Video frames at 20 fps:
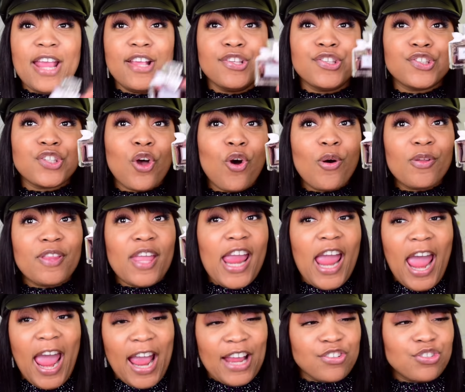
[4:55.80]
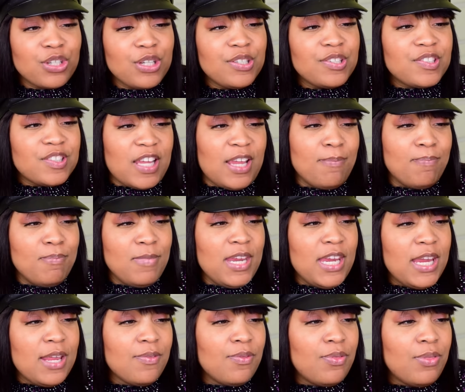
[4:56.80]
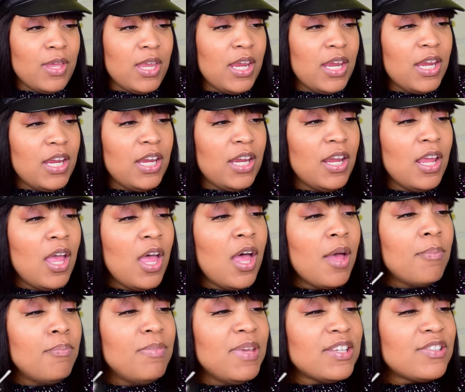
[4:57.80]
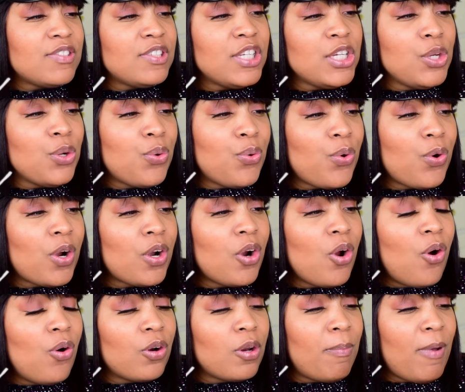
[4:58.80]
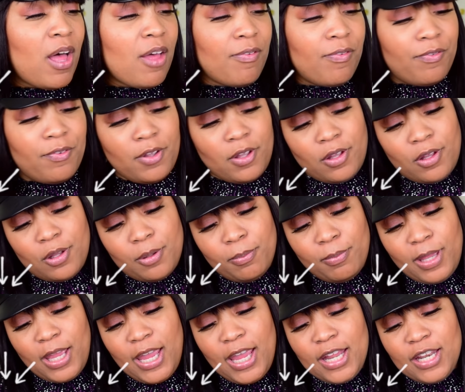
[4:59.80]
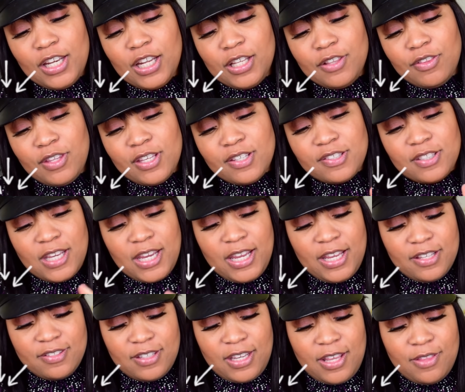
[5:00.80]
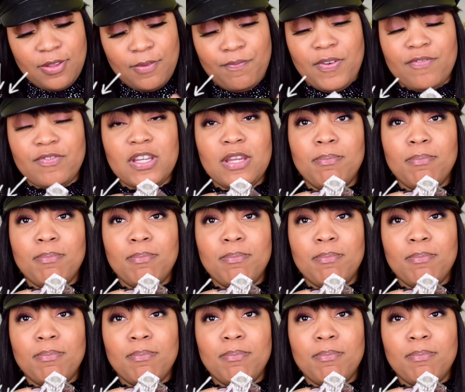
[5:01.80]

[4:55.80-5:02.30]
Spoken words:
so they actually sent me the Miss Dior Eau de Parfum, and this is in the 50